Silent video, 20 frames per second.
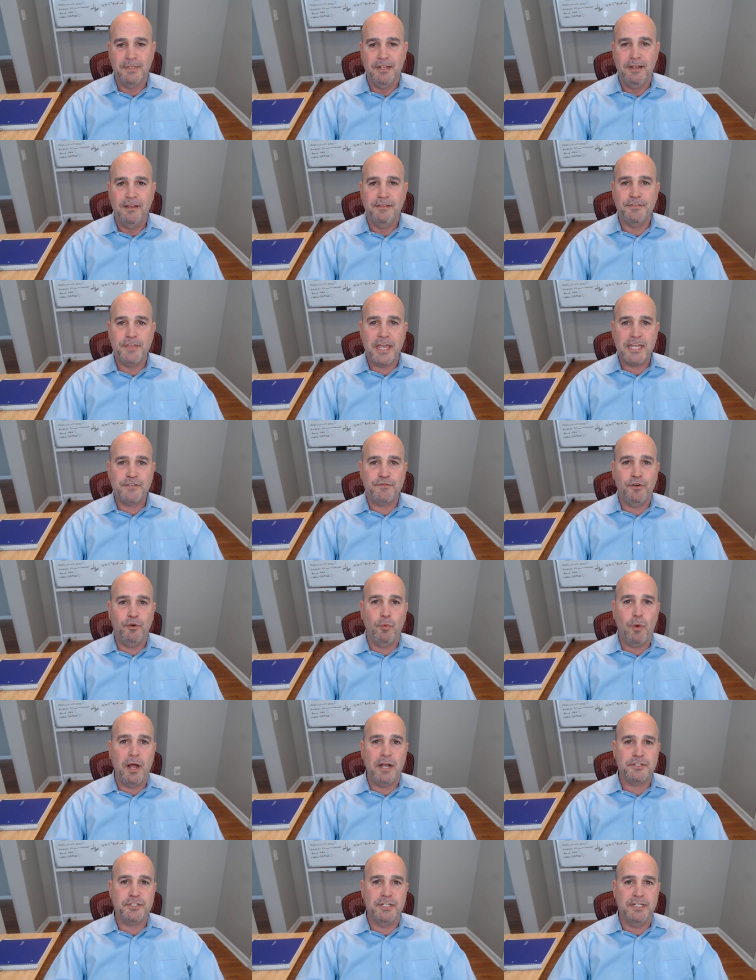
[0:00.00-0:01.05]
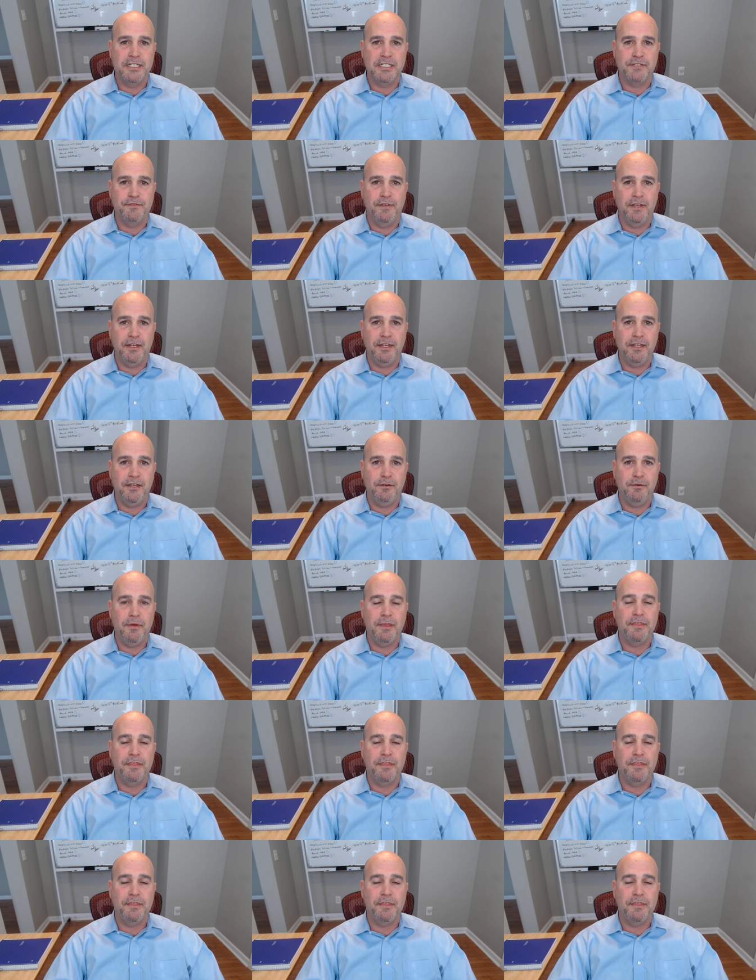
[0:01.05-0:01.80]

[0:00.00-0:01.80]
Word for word: Thanks for watching this video.